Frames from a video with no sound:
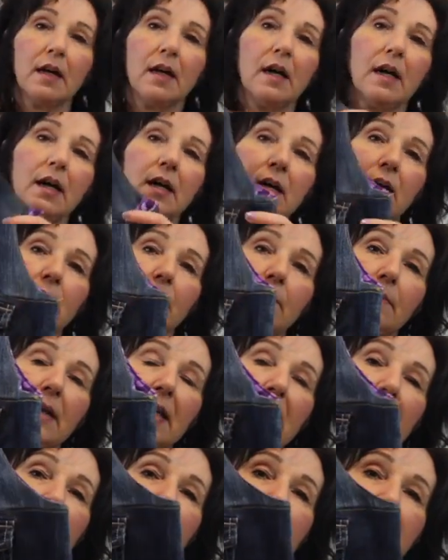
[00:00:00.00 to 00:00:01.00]

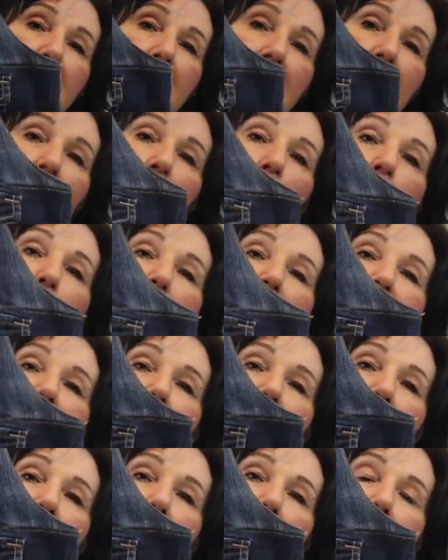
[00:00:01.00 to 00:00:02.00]
And like I said, I hope I
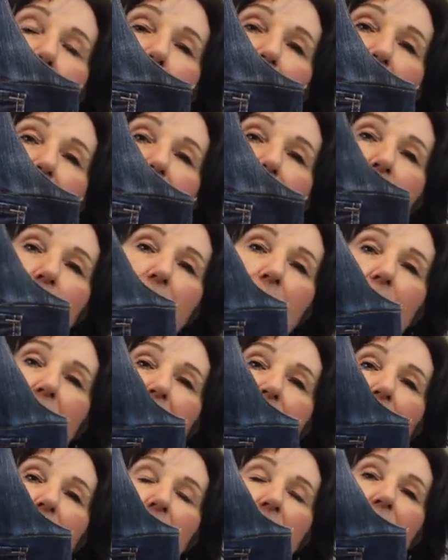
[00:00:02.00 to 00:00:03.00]
didn't talk about this one in
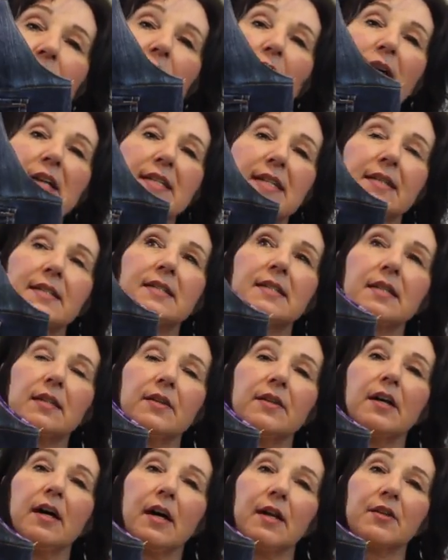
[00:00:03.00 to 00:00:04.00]
my first video, because I
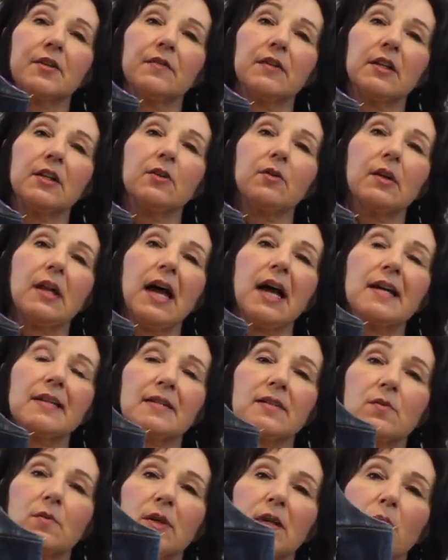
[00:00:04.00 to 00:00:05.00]
did the other video
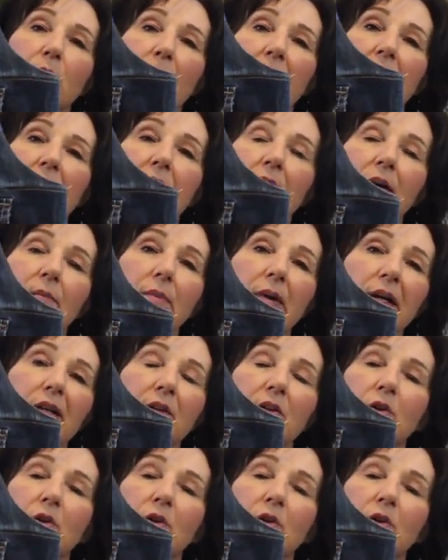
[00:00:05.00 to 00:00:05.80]
last week where my